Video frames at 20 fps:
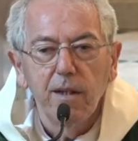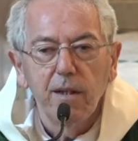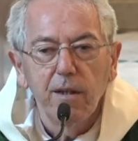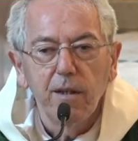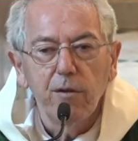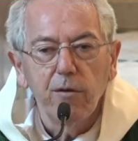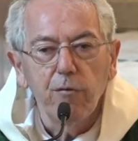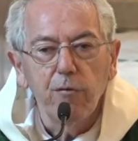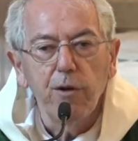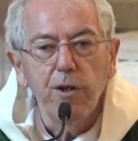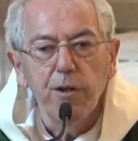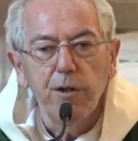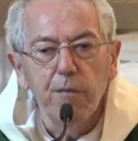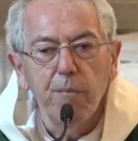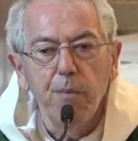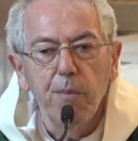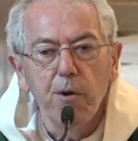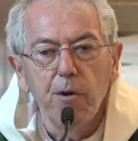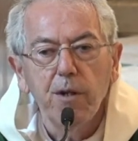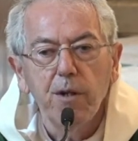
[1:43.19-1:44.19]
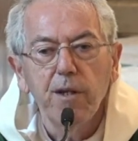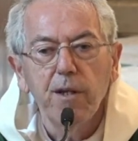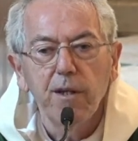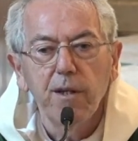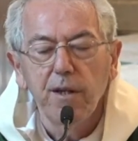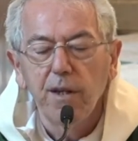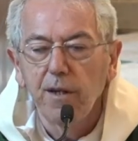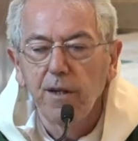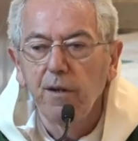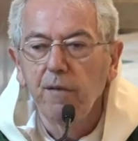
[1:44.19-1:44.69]
You read a book,
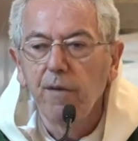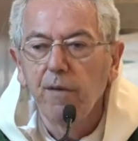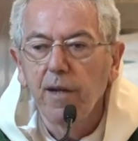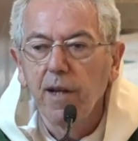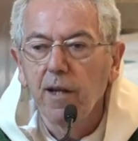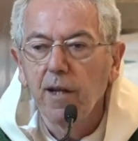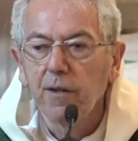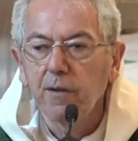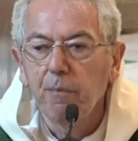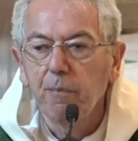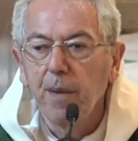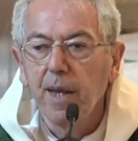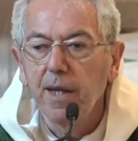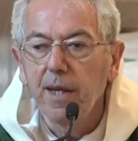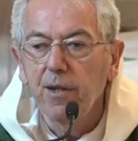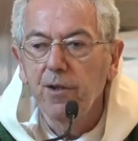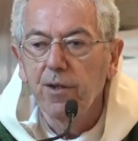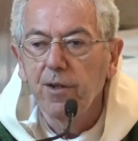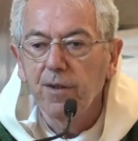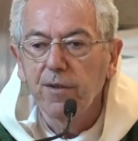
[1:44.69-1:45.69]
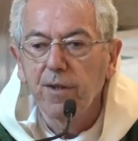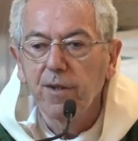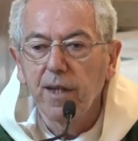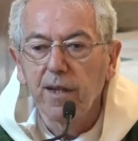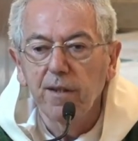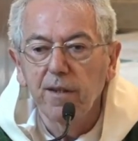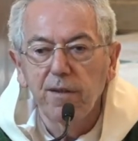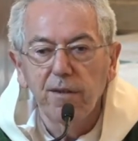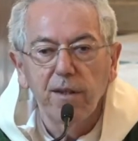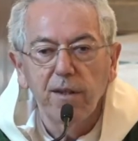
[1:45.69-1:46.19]
and on the last page it
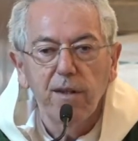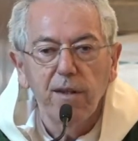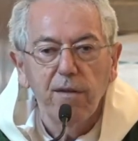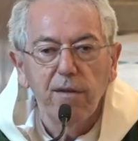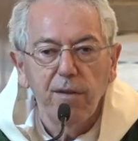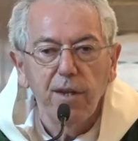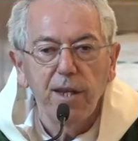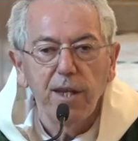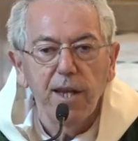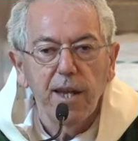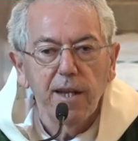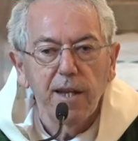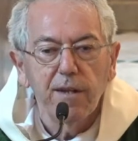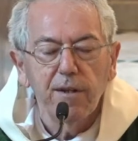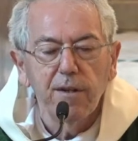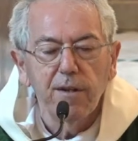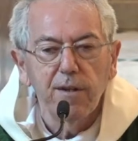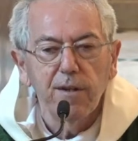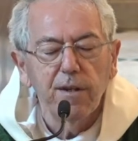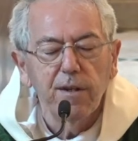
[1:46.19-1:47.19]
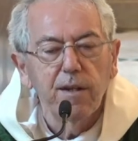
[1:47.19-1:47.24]
says, The End.